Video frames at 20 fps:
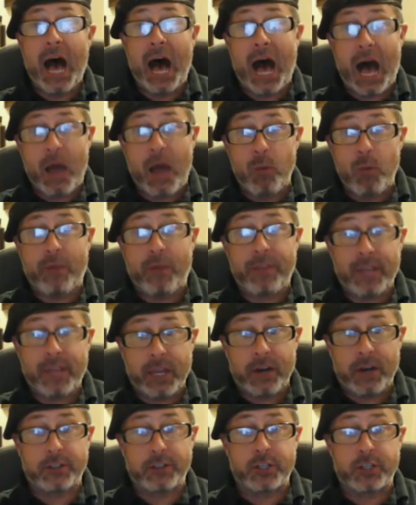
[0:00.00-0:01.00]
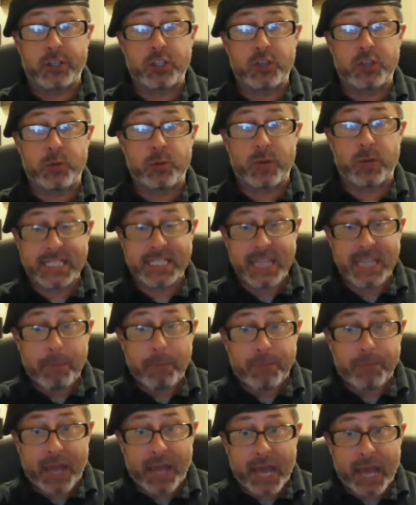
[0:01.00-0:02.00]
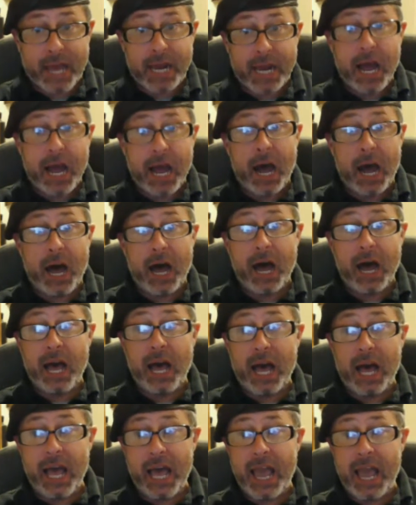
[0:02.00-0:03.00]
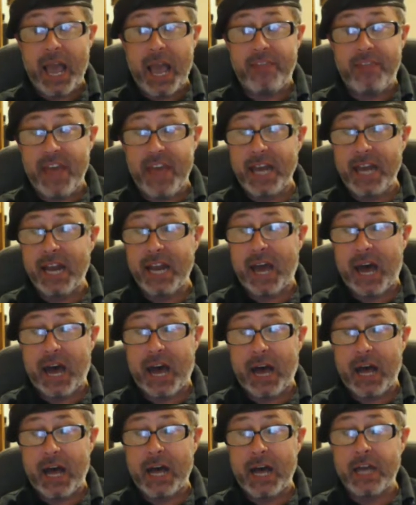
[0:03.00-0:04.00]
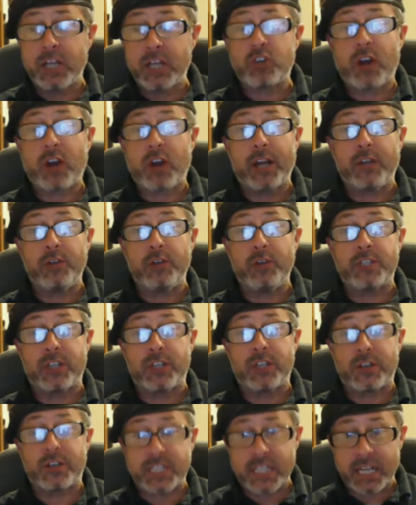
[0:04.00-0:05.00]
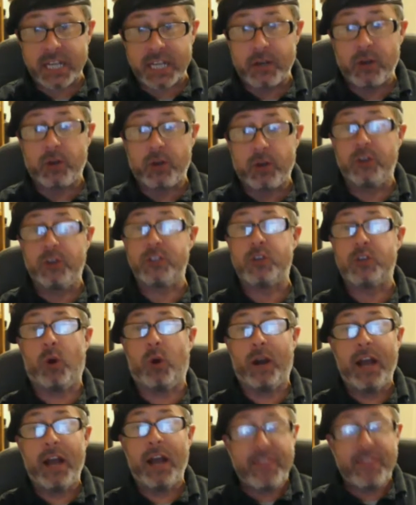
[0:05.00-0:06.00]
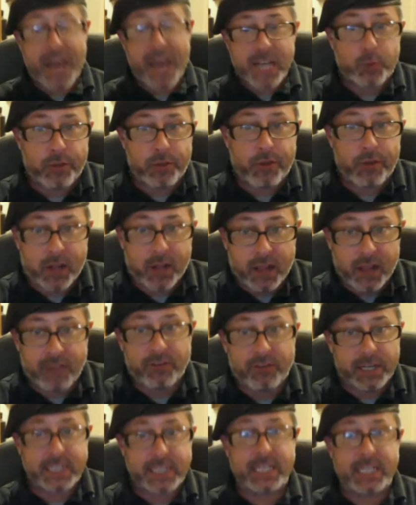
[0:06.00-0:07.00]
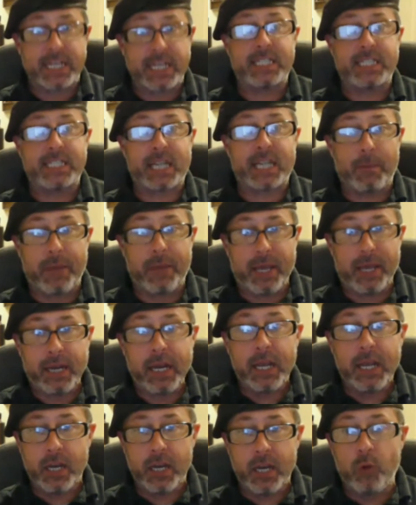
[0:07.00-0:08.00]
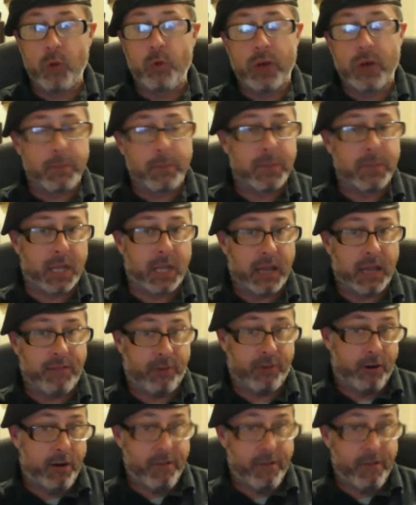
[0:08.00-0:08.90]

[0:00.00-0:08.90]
I want the characters to accept that and then try to use their skills, or that's where their cleverness needs to come in. Really be clever.